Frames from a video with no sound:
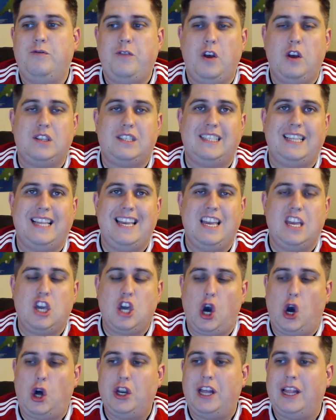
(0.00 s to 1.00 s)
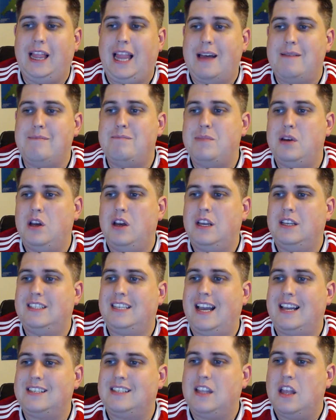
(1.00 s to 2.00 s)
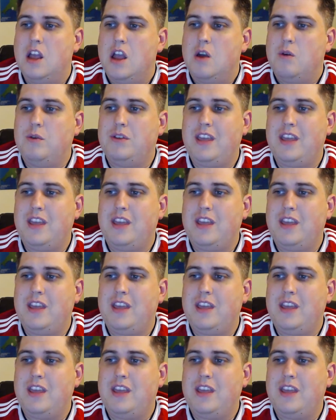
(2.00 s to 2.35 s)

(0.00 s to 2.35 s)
Firstly, Connor Lambert has asked,